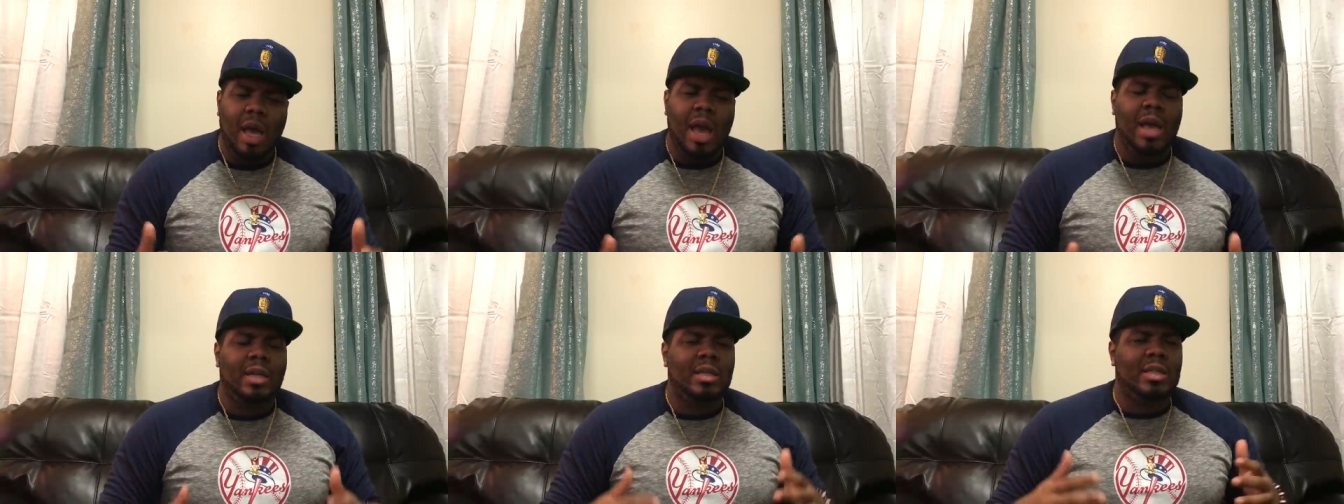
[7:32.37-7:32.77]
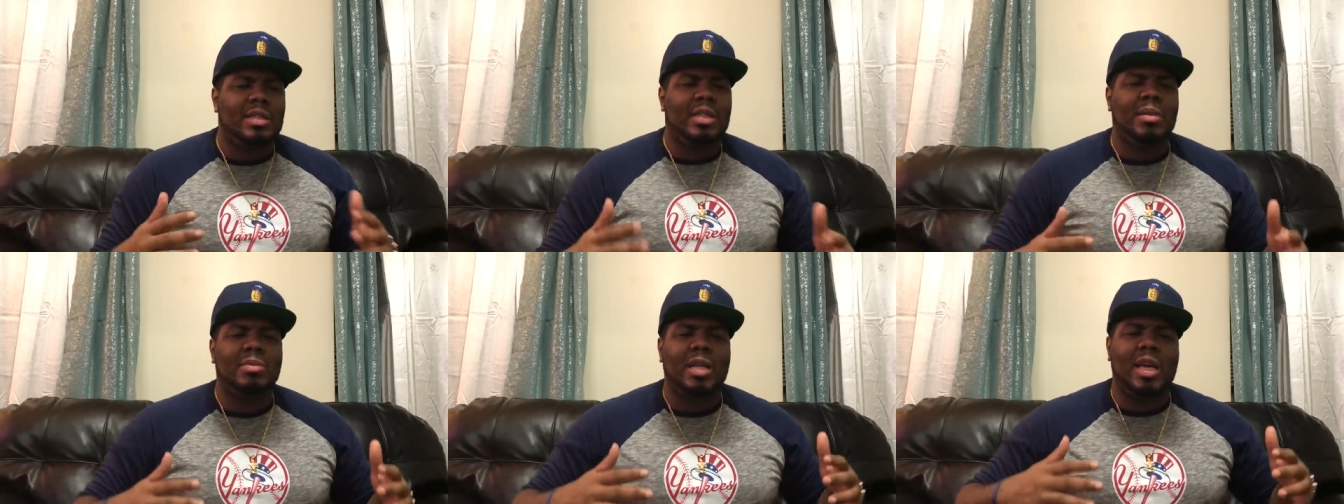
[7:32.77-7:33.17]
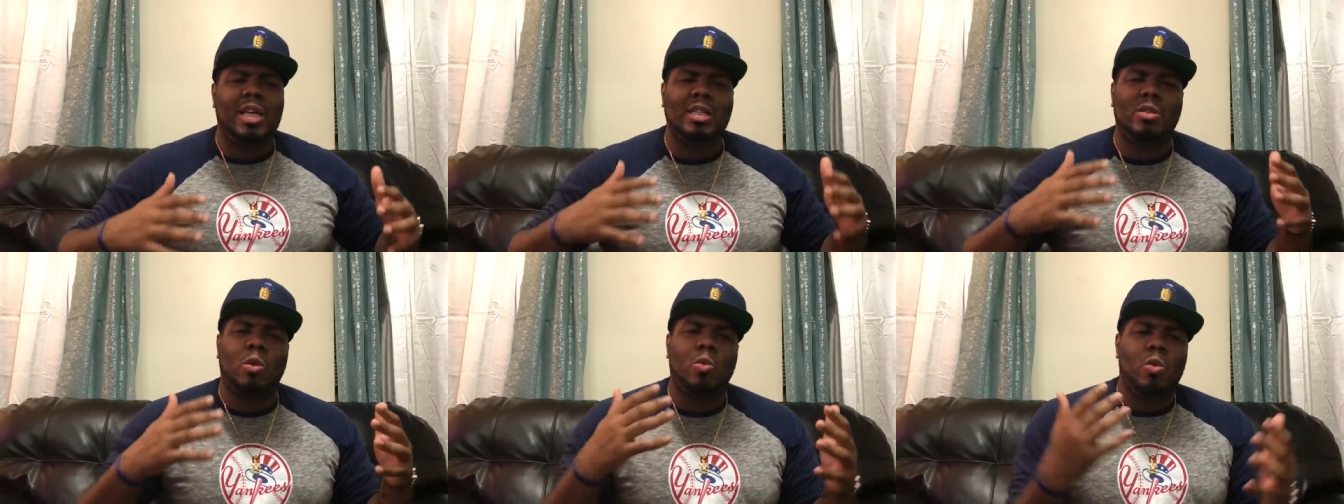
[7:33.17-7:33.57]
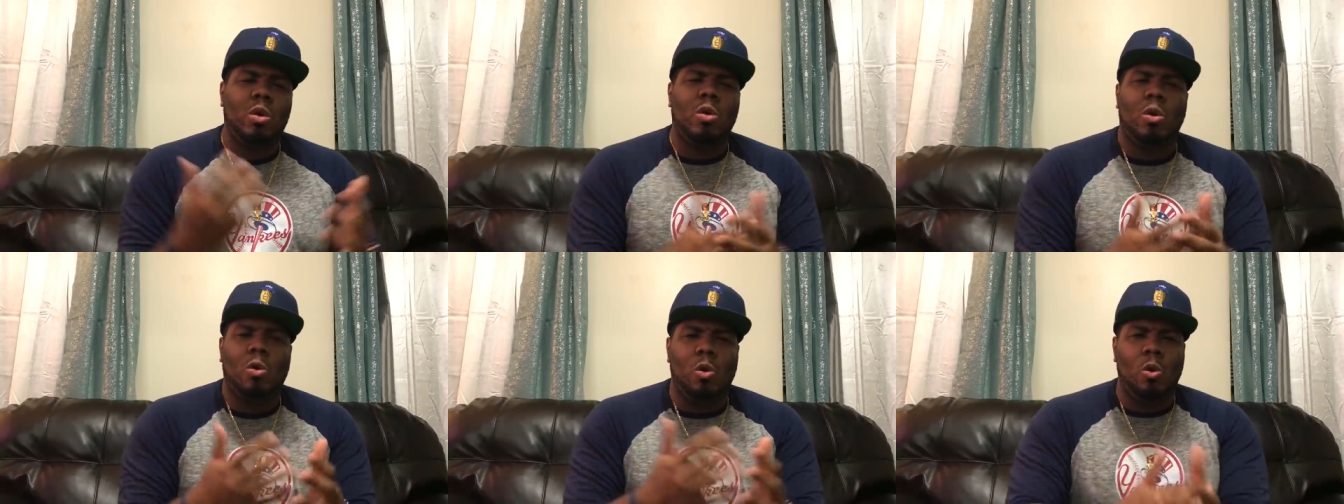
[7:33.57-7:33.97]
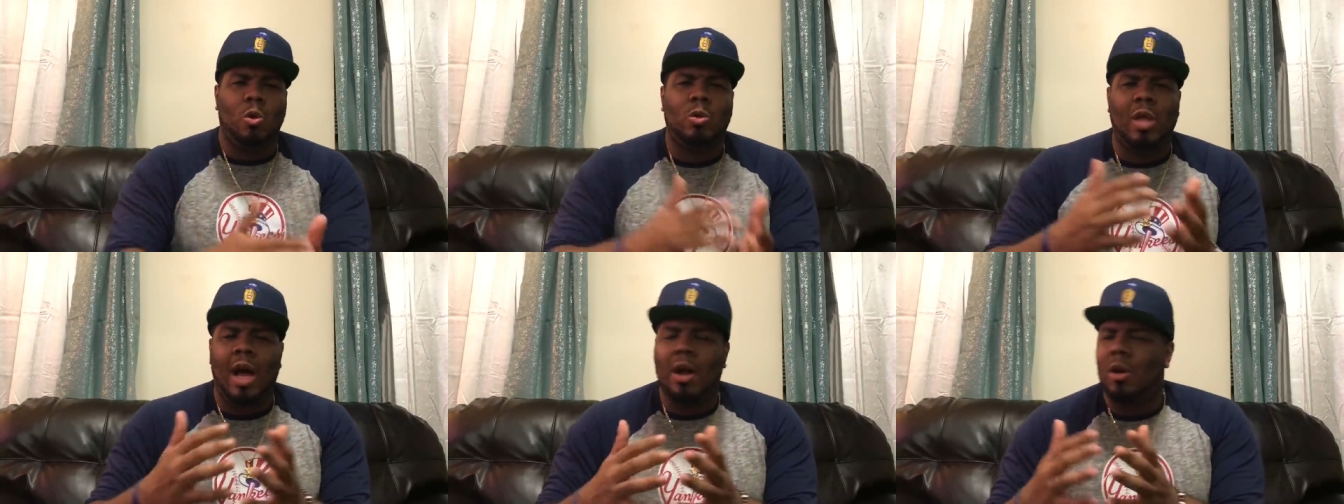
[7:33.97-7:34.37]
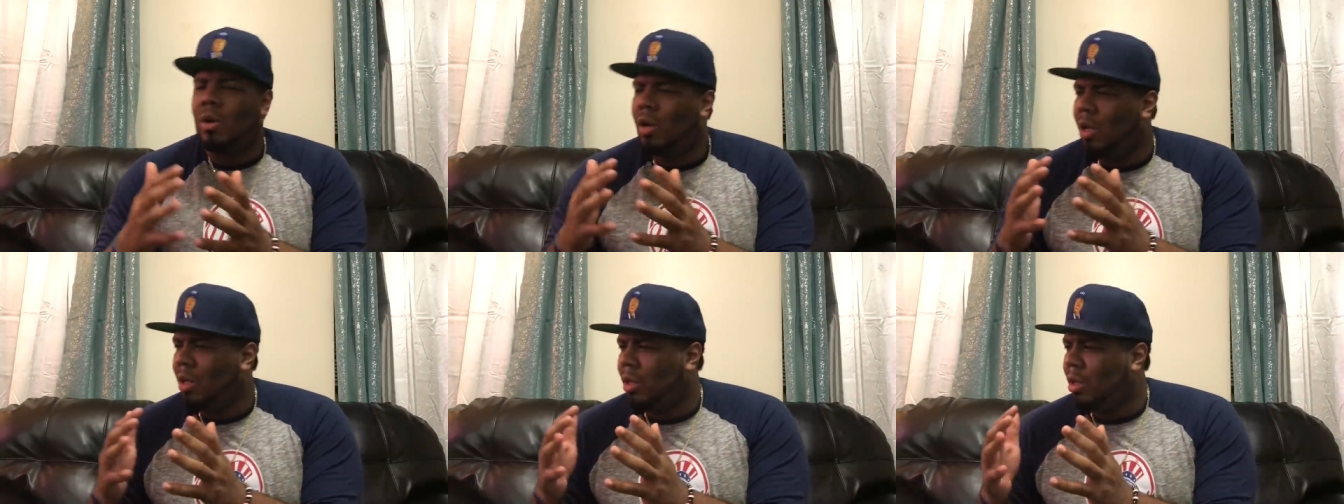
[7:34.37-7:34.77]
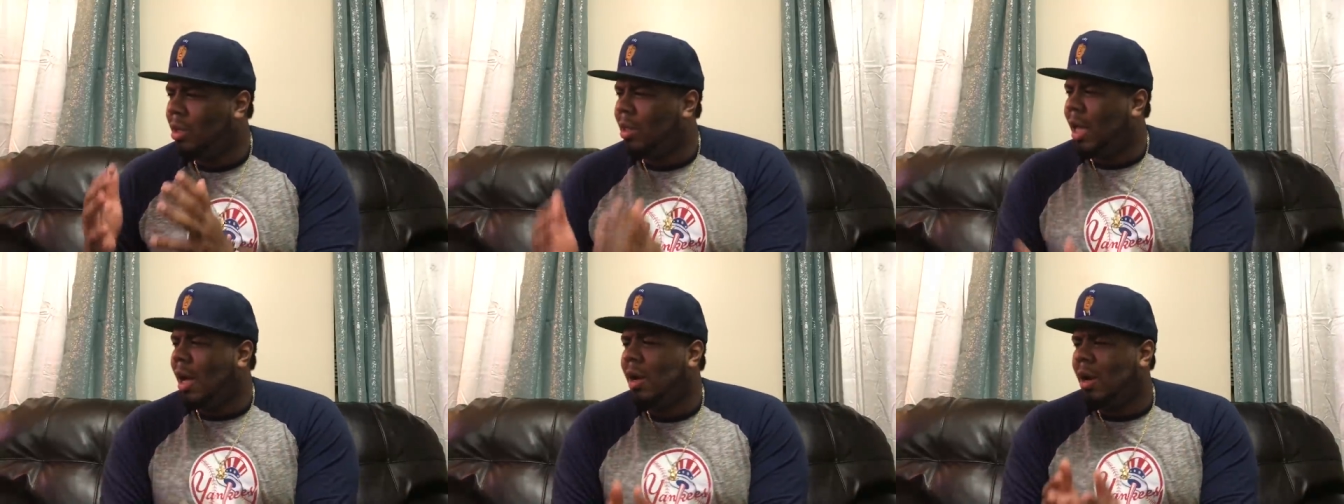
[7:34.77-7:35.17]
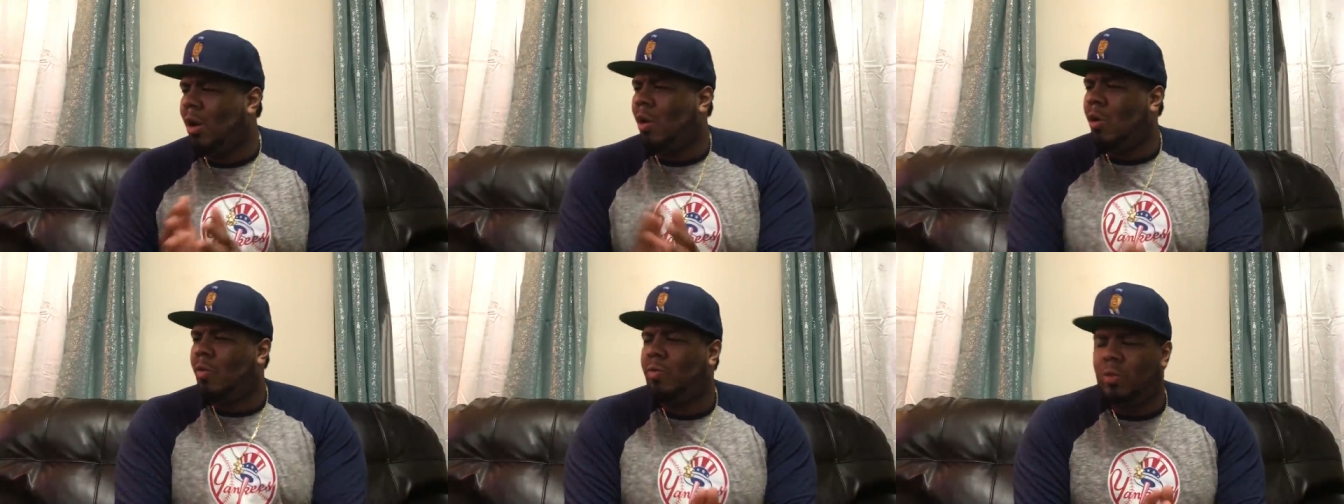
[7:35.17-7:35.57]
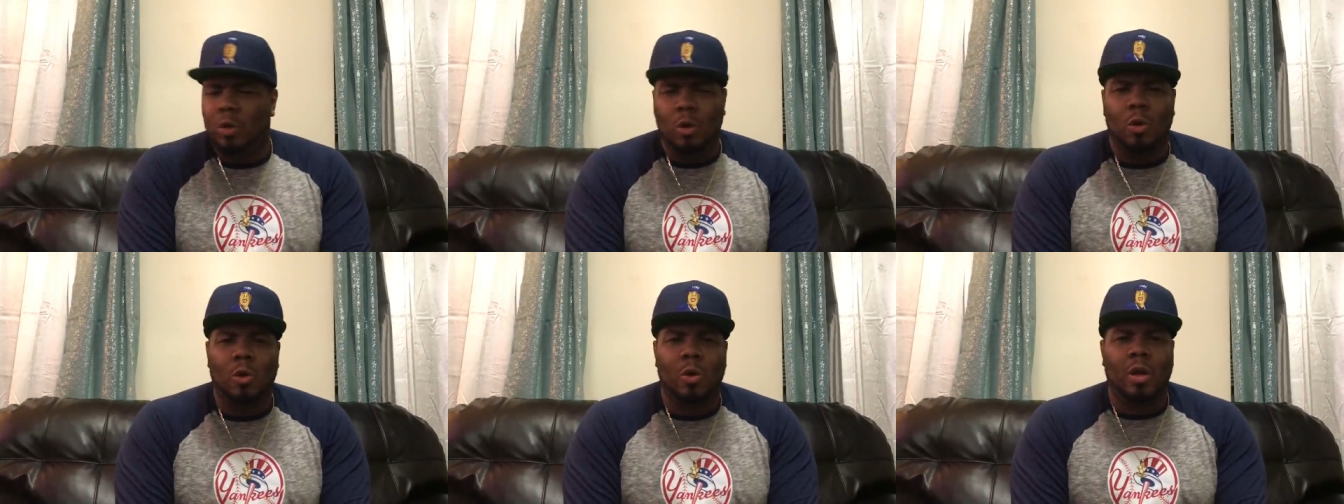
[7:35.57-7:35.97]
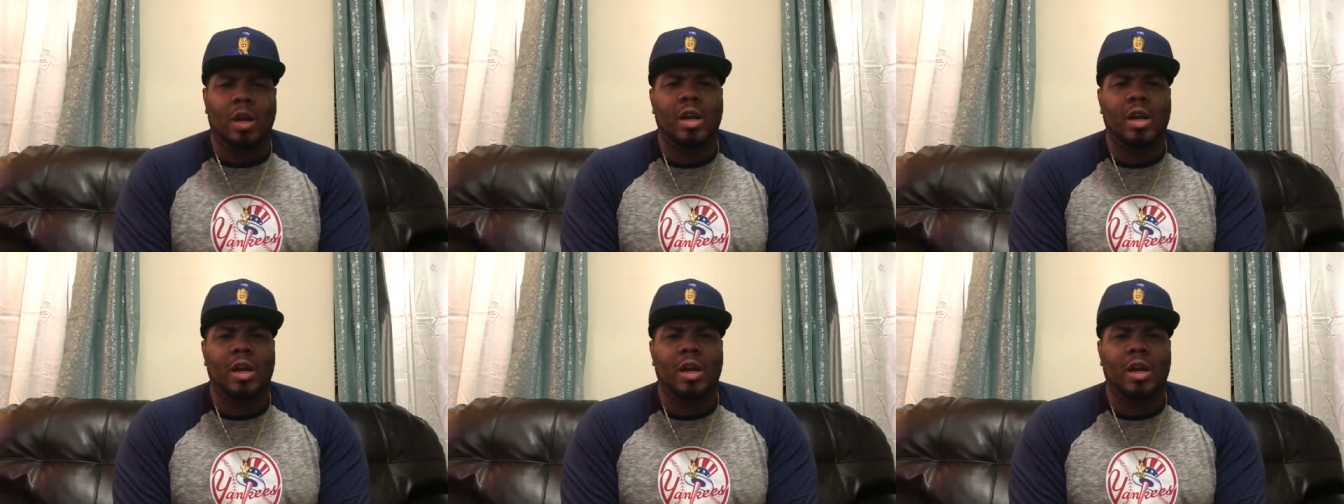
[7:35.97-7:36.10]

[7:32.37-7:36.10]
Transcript: it just seems that he's a real cool down down to earth dude.